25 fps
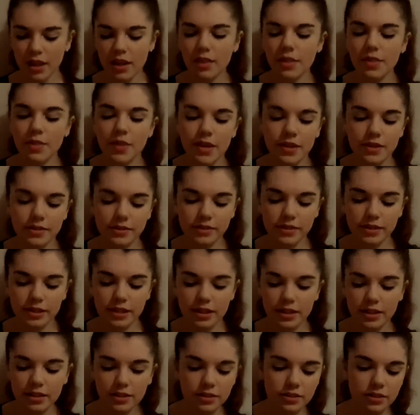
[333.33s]
This
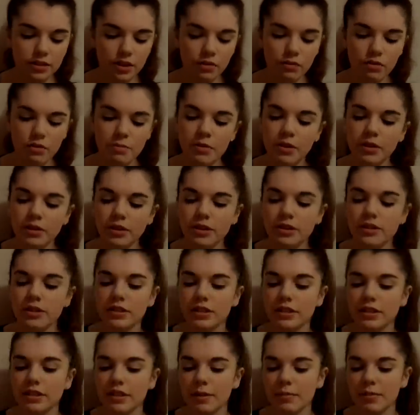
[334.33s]
is a Rimmel
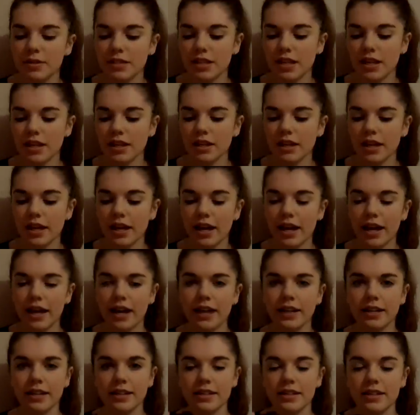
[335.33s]
London lipstick
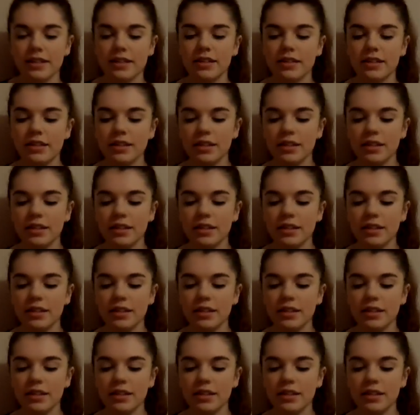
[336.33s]
and